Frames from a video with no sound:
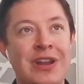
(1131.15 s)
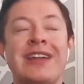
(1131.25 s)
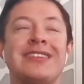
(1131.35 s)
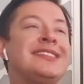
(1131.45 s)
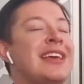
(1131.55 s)

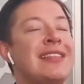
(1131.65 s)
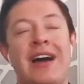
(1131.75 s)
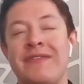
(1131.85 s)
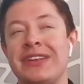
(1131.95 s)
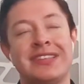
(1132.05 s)
not to say that
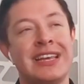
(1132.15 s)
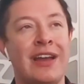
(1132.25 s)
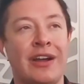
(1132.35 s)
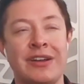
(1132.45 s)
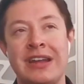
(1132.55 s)

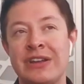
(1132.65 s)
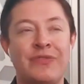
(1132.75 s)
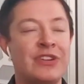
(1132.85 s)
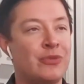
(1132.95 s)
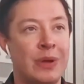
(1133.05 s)
obviously on an
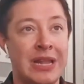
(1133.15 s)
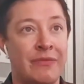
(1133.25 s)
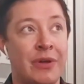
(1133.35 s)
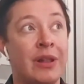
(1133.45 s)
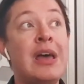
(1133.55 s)
individual
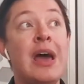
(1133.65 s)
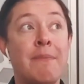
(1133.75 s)
level,